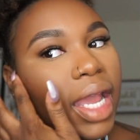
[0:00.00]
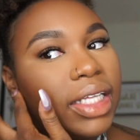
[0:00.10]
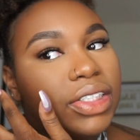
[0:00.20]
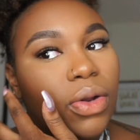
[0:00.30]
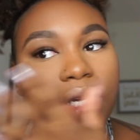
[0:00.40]

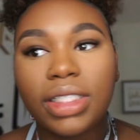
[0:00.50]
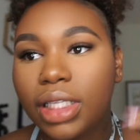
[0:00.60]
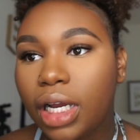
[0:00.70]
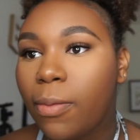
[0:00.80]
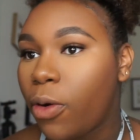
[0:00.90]
it's going to
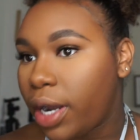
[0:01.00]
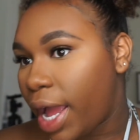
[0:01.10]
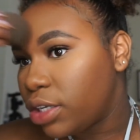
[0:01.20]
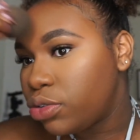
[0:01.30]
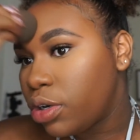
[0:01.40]
look more
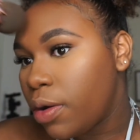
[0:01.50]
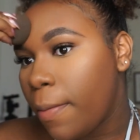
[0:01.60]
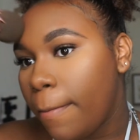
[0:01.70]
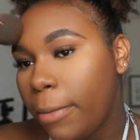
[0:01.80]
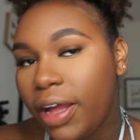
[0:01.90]
natural,
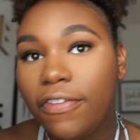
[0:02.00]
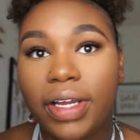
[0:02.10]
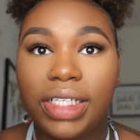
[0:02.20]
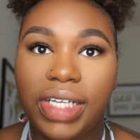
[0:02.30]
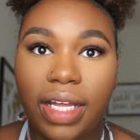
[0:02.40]
but for
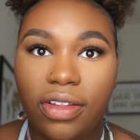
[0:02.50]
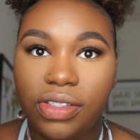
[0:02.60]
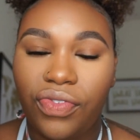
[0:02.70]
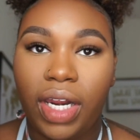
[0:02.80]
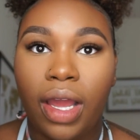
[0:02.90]
the sake of
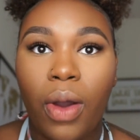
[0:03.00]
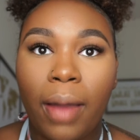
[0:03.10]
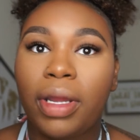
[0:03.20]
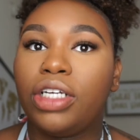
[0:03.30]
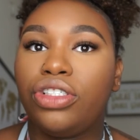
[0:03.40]
this video,
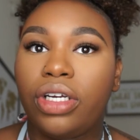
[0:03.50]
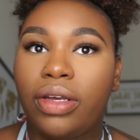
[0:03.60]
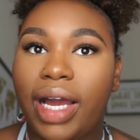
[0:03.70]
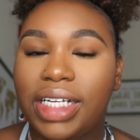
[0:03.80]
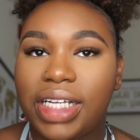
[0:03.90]
I'm going to show
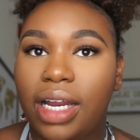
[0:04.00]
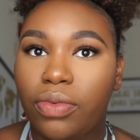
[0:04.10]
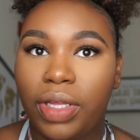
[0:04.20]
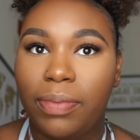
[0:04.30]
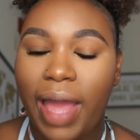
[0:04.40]
you guys how to
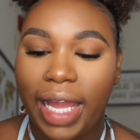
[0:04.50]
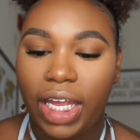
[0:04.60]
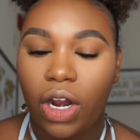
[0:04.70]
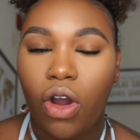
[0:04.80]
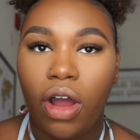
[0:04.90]
really pack
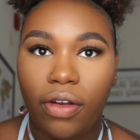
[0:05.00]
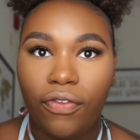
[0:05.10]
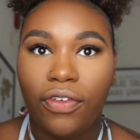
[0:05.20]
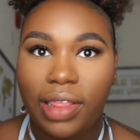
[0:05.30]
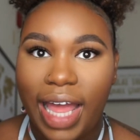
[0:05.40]
it on
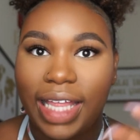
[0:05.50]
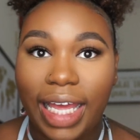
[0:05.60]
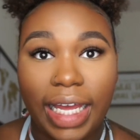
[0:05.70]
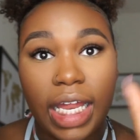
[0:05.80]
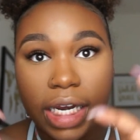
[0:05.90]
for that
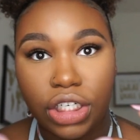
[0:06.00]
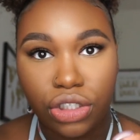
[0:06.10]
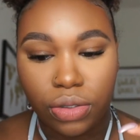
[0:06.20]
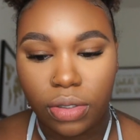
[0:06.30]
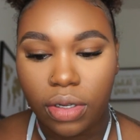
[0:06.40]
like
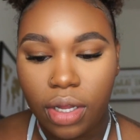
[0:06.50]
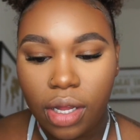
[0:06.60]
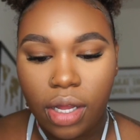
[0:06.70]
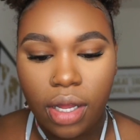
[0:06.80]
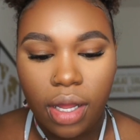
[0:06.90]
initial
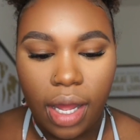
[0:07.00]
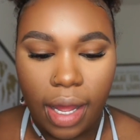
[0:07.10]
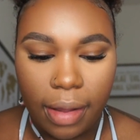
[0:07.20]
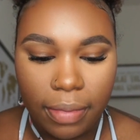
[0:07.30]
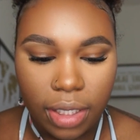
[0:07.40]

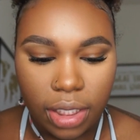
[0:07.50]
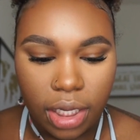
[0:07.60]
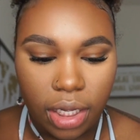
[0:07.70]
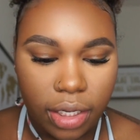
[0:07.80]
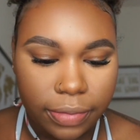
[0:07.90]

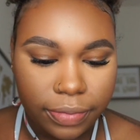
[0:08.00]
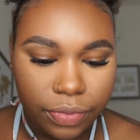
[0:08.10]
look.